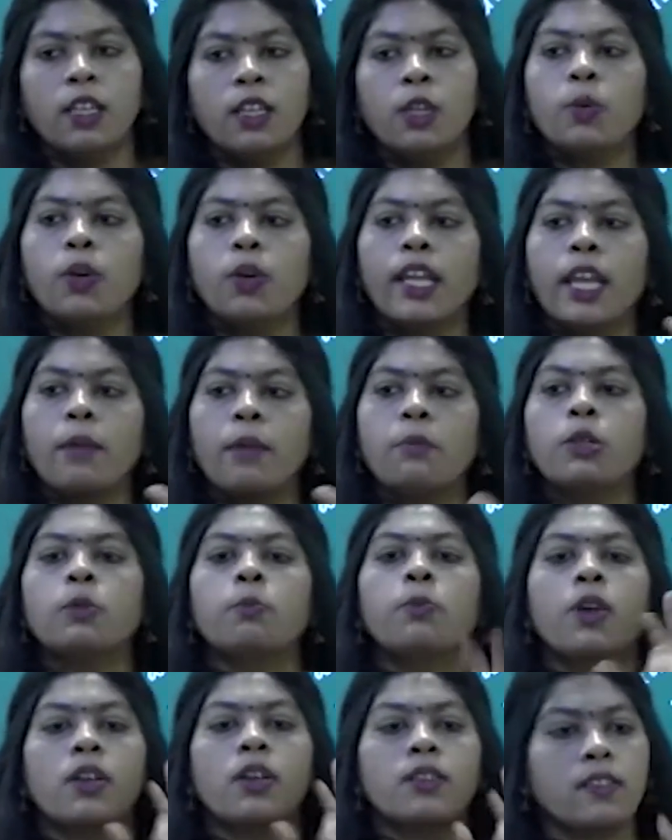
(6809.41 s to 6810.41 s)
You are able to
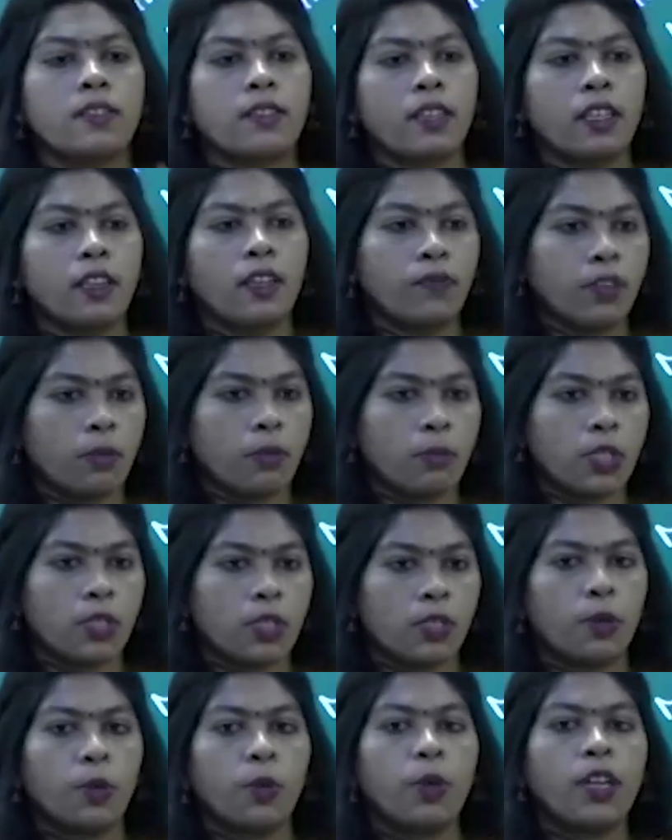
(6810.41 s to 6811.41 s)
process that
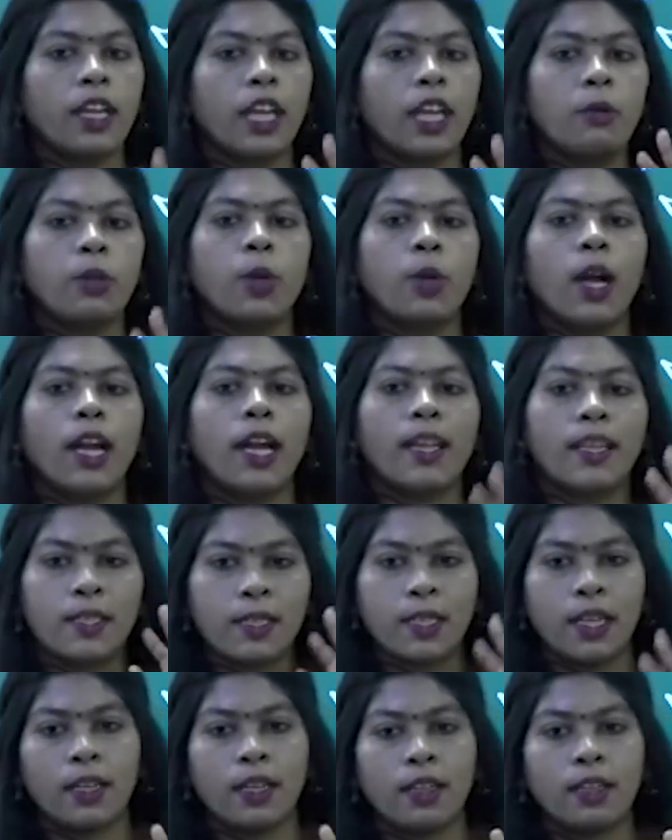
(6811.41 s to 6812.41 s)
information. You are able to
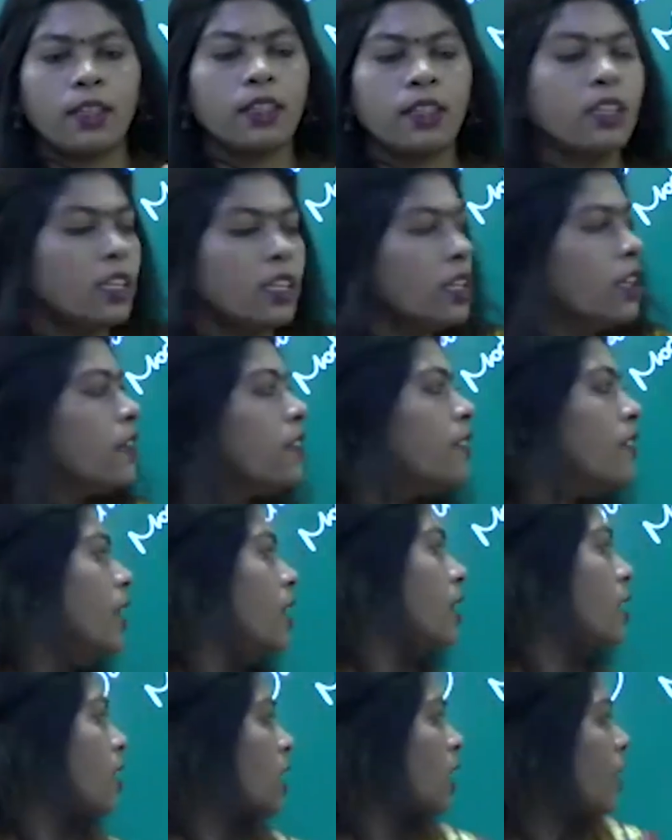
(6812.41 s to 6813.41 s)
understand it.
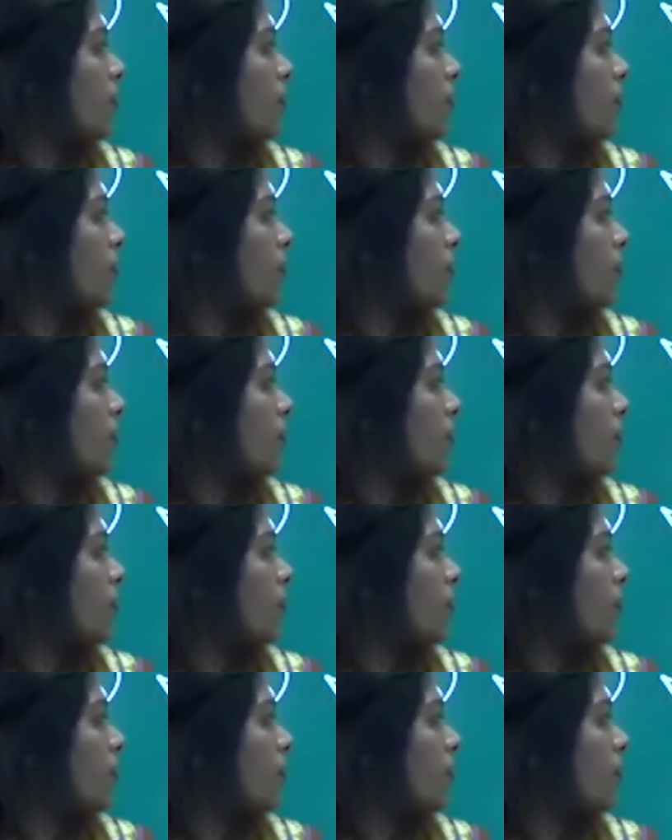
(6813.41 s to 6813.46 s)
Then if